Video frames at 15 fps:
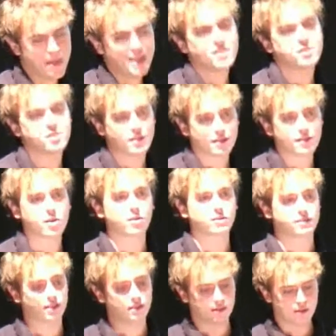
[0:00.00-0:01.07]
mentioned
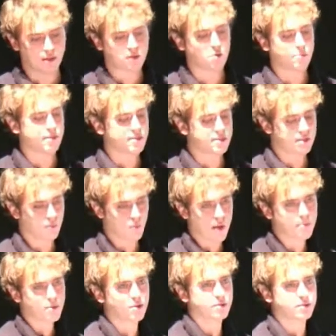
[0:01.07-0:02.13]
content, documents,
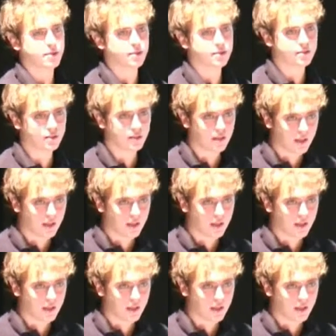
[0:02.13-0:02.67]
web content,